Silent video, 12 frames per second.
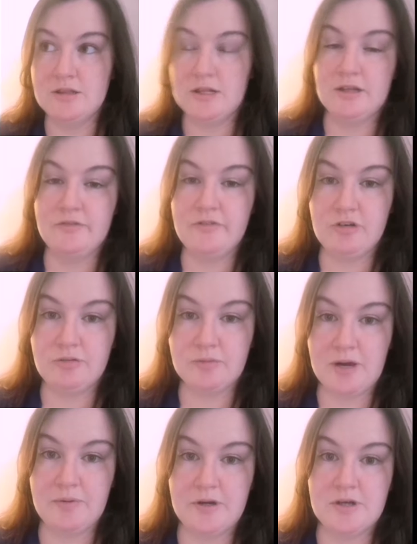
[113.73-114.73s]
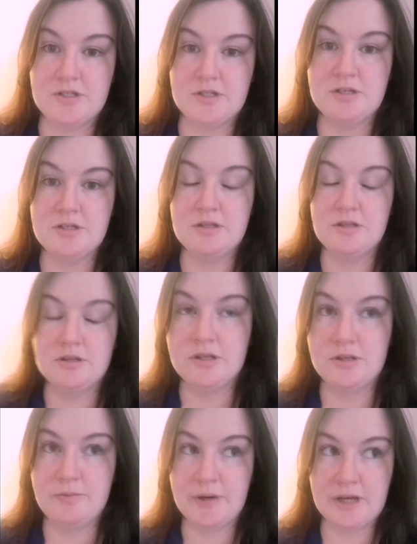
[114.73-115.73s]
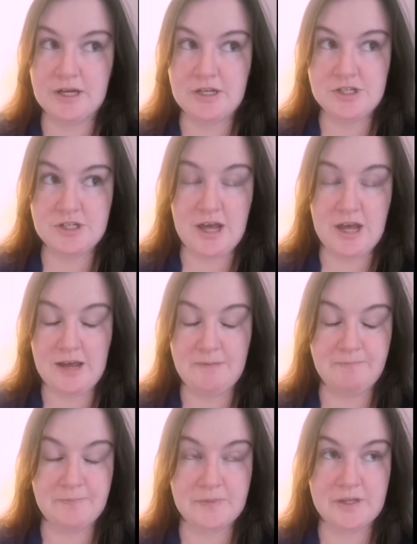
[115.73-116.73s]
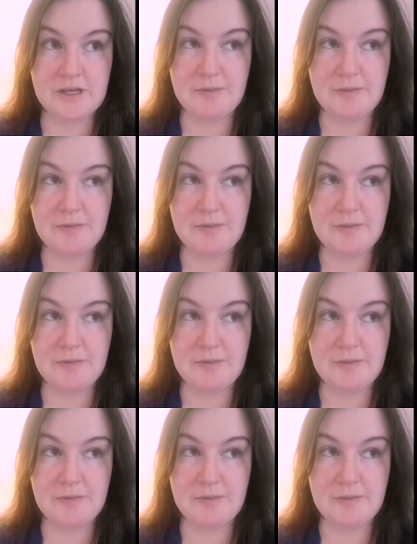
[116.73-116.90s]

The living room cupboard, the big um,